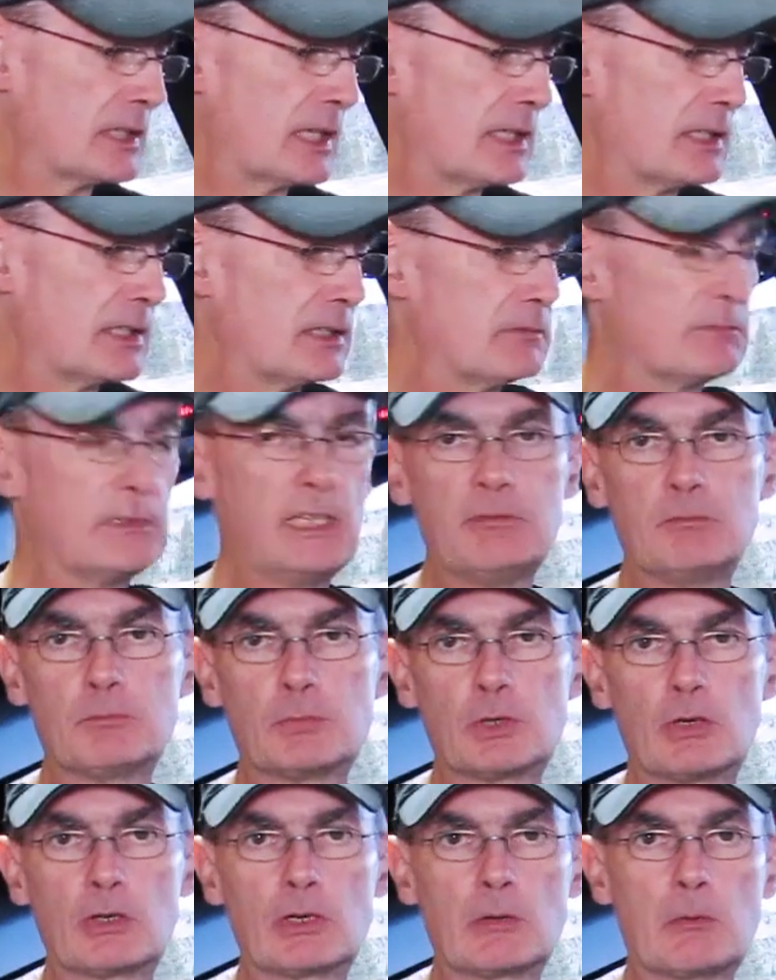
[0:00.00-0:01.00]
then even
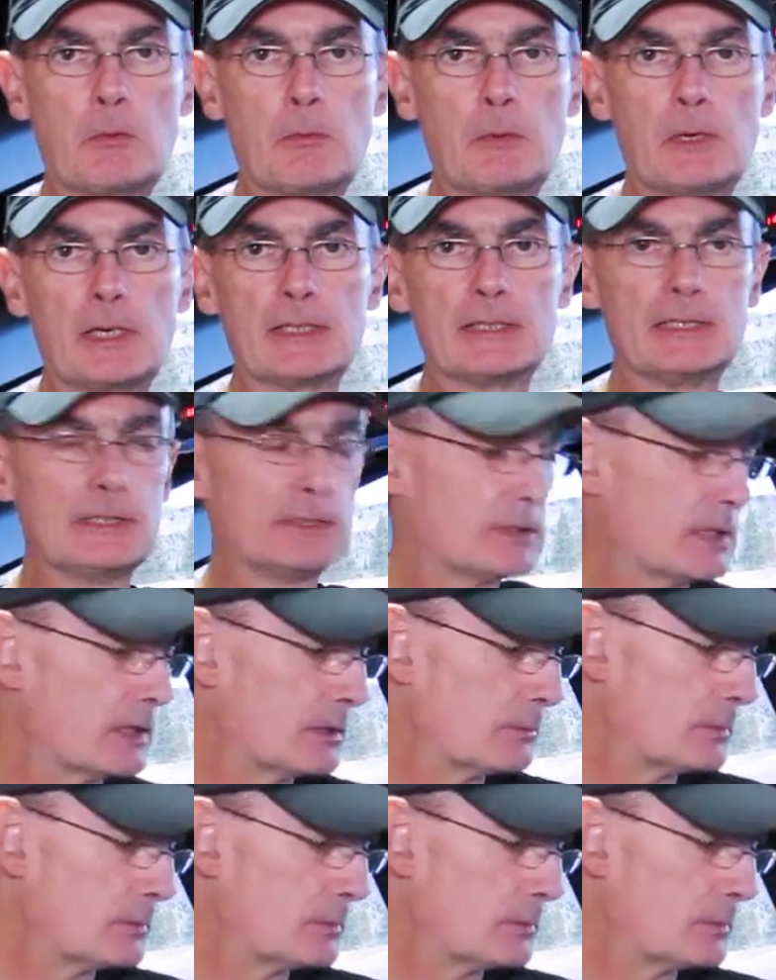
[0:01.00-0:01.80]
programmability is going to